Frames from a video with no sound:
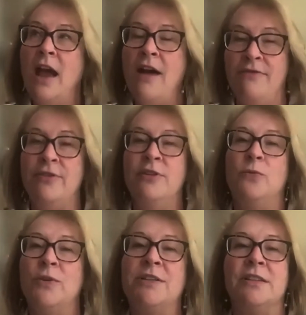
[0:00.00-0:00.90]
effort
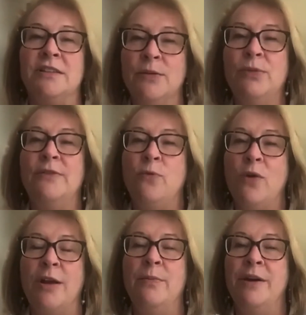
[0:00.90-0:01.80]
was the symbol of
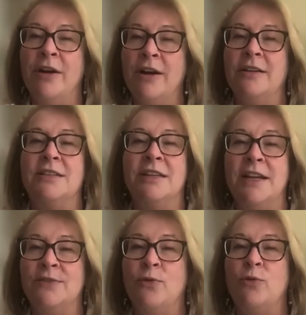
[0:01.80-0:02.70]
what America
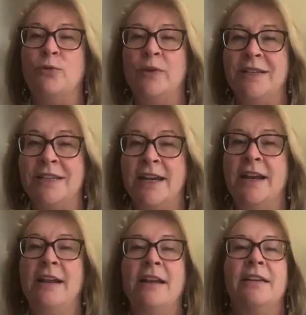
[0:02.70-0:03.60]
stands for when we say,